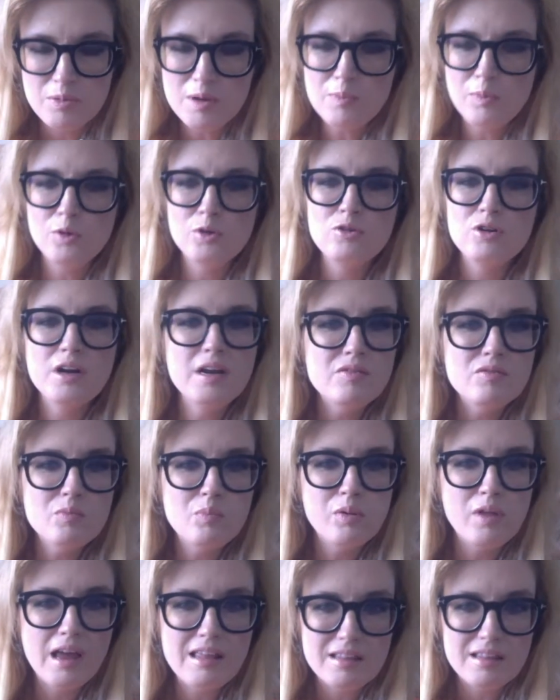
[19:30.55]
People who didn't
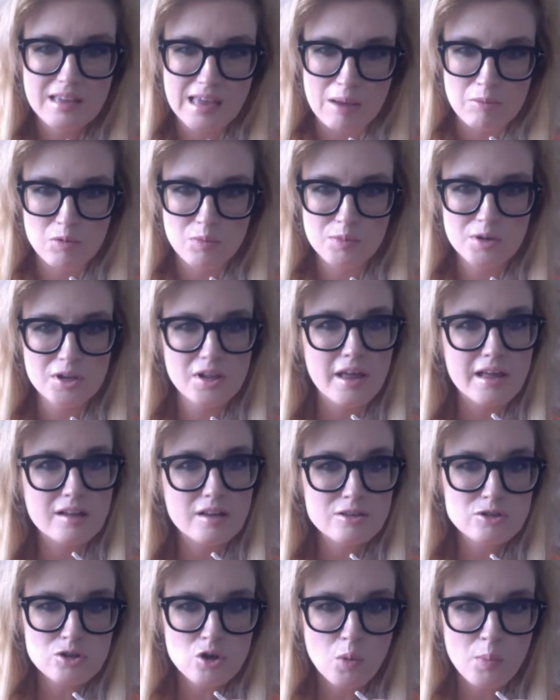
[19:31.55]
even play the game would be like,
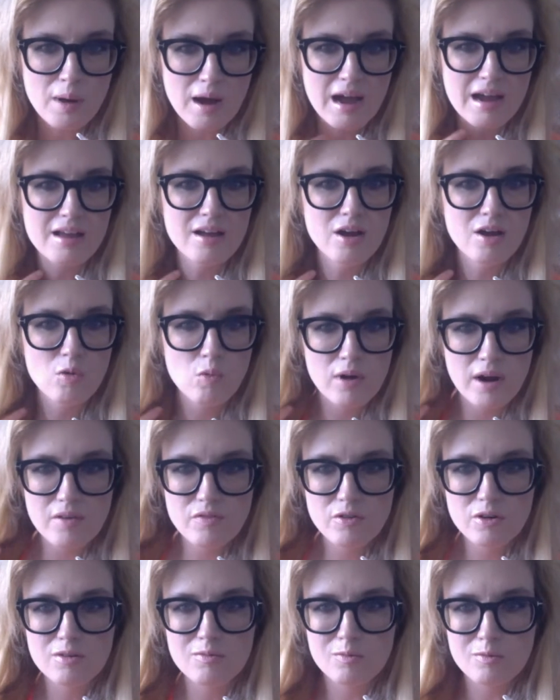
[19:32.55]
let's go buy
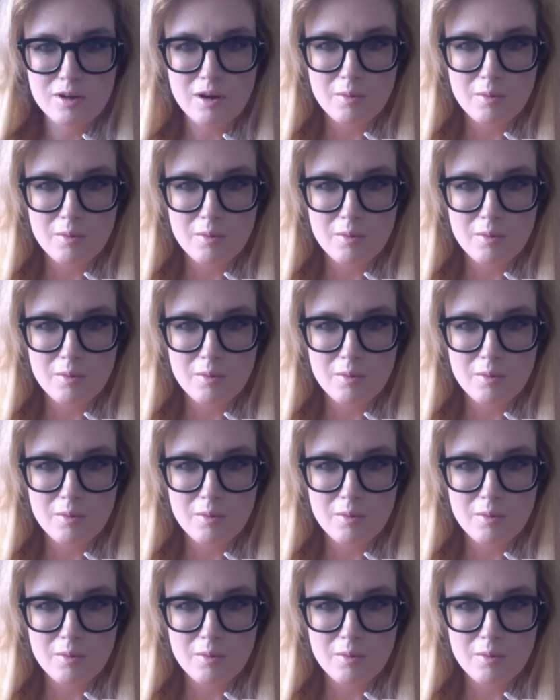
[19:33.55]
whatever